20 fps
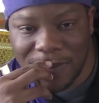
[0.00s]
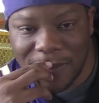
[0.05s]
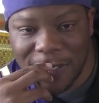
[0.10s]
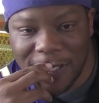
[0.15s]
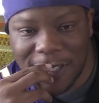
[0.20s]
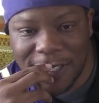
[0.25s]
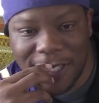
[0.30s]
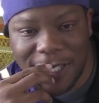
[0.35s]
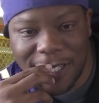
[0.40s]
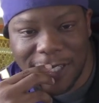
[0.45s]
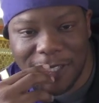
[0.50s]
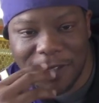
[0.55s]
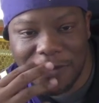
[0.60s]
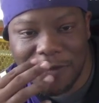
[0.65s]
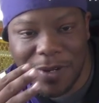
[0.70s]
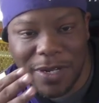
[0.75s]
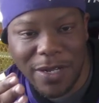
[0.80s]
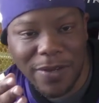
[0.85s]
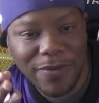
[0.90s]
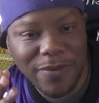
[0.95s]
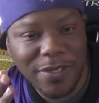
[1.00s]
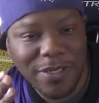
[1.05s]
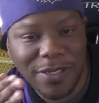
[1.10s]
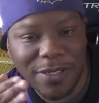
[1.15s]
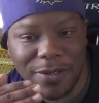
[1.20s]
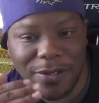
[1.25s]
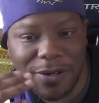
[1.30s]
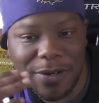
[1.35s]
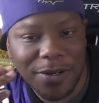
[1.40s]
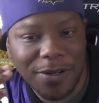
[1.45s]
It's like the Ravens
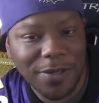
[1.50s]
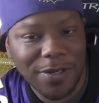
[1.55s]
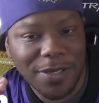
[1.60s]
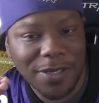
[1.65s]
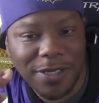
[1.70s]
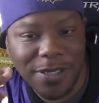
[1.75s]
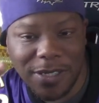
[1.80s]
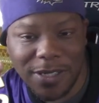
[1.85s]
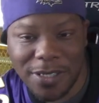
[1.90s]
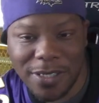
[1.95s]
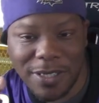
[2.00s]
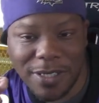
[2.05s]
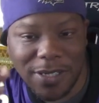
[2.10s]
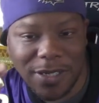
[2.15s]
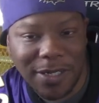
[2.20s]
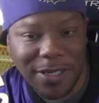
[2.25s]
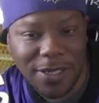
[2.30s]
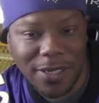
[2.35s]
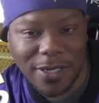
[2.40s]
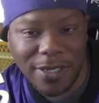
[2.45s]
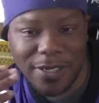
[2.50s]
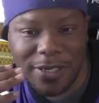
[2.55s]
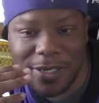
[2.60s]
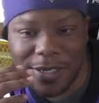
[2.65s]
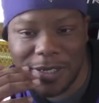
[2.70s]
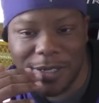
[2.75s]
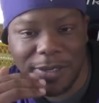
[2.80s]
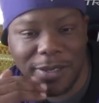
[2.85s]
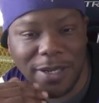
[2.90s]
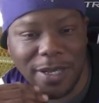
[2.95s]
are on just a,
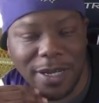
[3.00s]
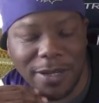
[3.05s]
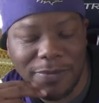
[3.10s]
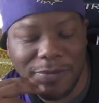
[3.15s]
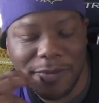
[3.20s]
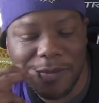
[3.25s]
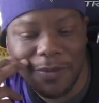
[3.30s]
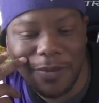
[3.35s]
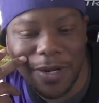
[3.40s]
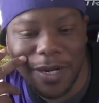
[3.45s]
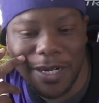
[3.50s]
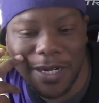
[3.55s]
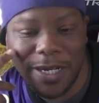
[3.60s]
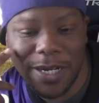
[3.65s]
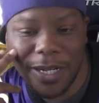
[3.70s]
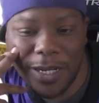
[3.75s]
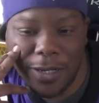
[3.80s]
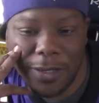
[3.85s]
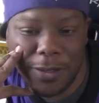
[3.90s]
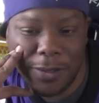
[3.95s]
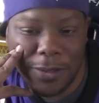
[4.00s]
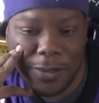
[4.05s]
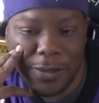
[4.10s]
another level right now.